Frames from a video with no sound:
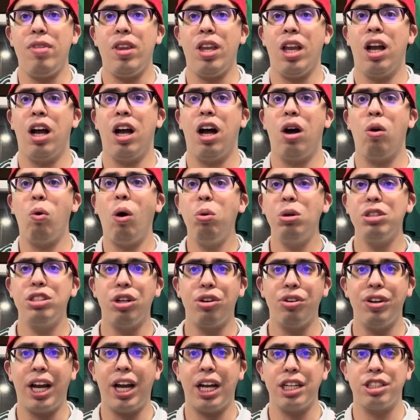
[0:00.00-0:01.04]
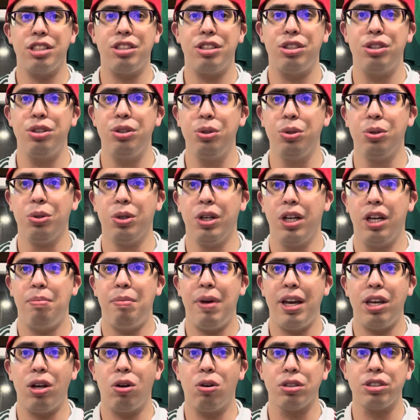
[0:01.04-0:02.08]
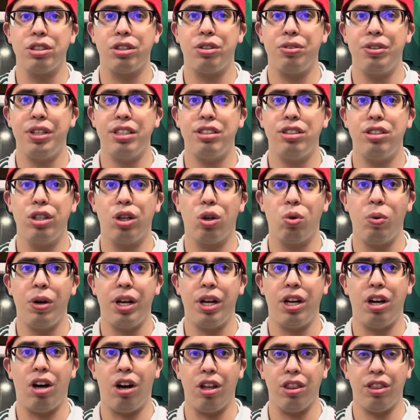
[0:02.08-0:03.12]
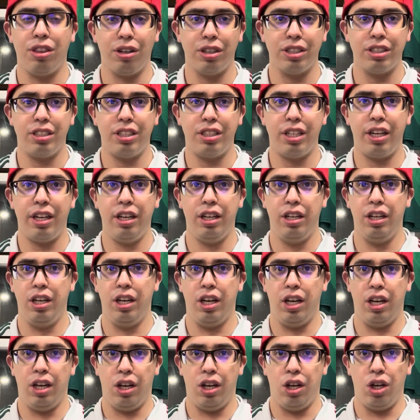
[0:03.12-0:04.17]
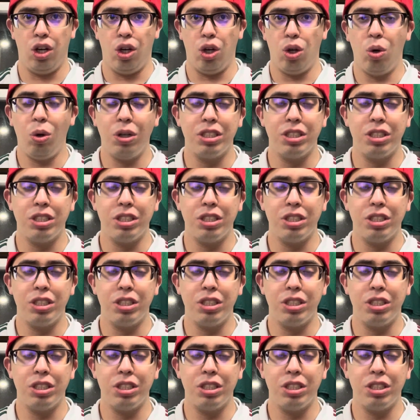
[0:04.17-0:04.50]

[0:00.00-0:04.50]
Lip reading: What was your reaction to Mexico's 3-0 win on Thursday? Who